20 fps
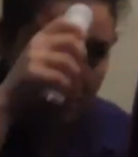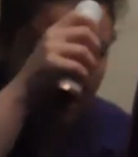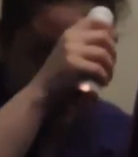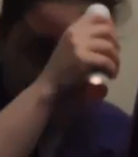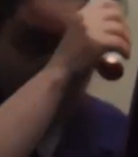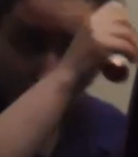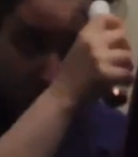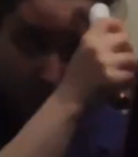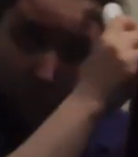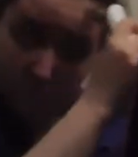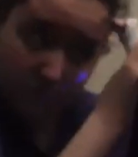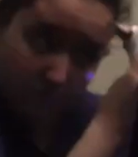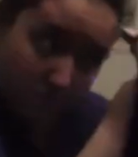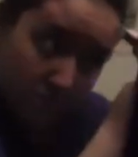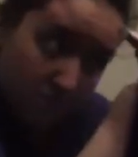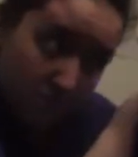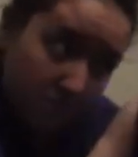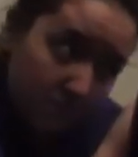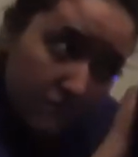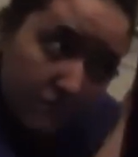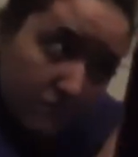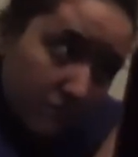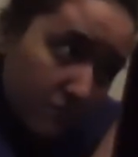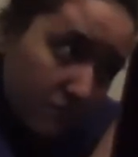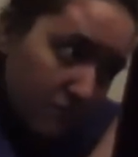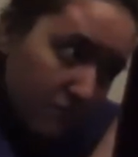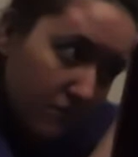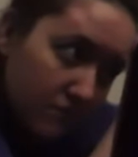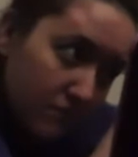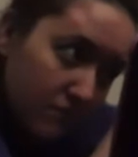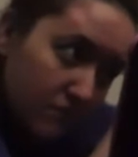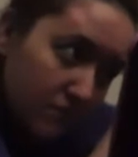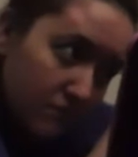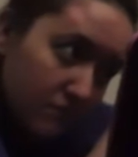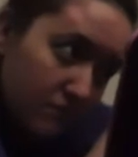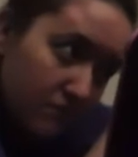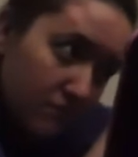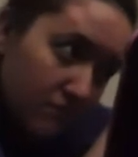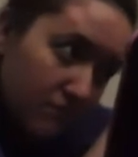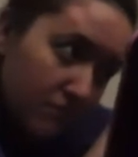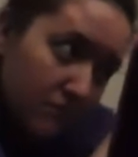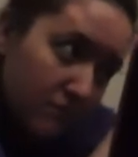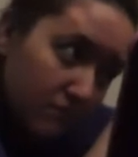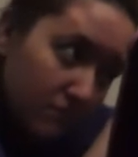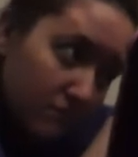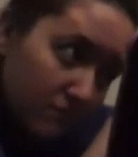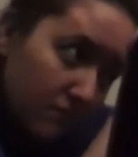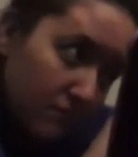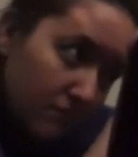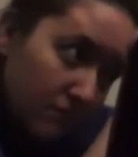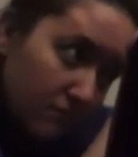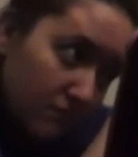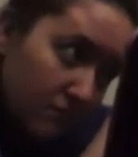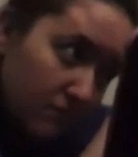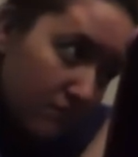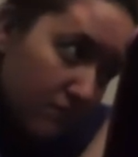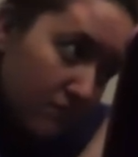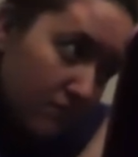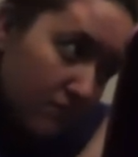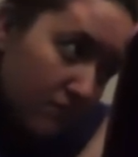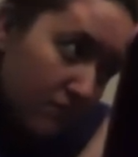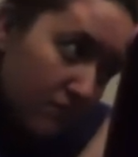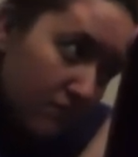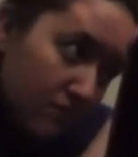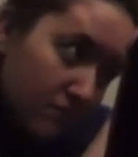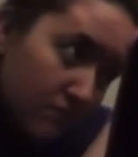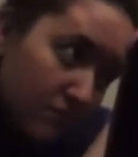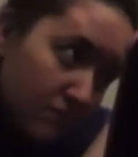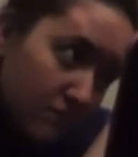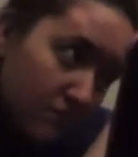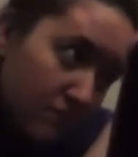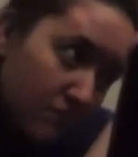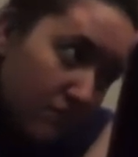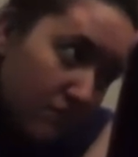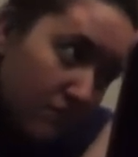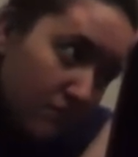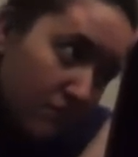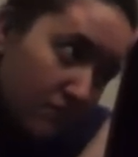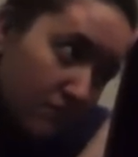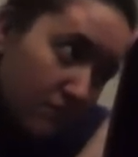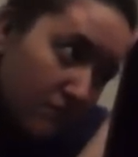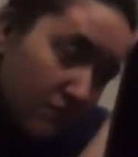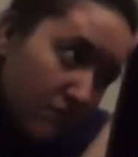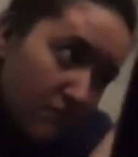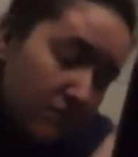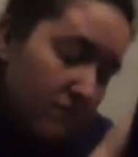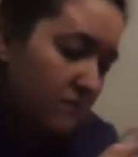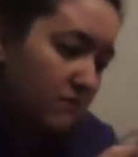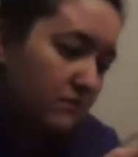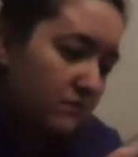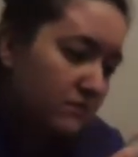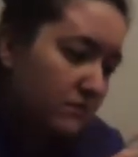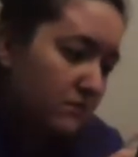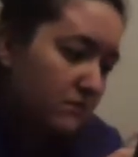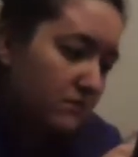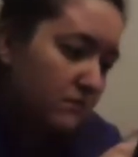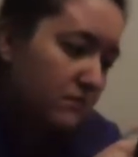[no speech]